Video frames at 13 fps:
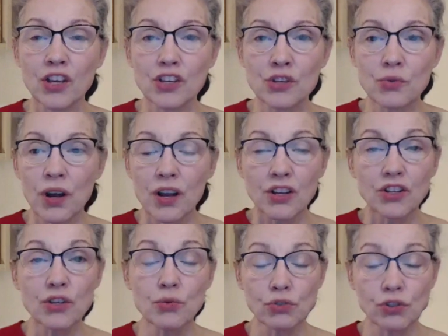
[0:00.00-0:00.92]
You,
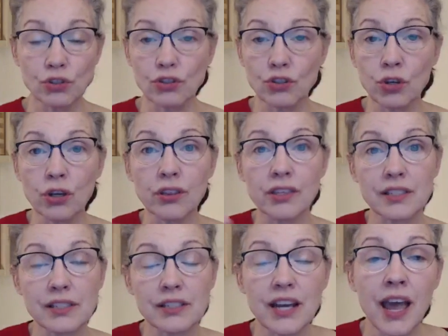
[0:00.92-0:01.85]
you, took the
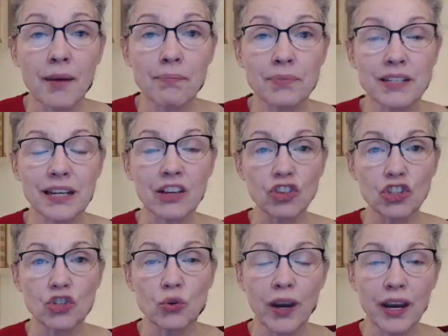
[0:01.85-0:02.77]
step to get the
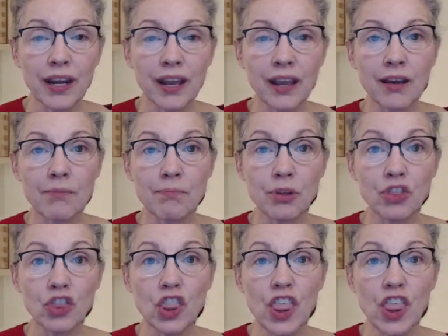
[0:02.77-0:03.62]
training but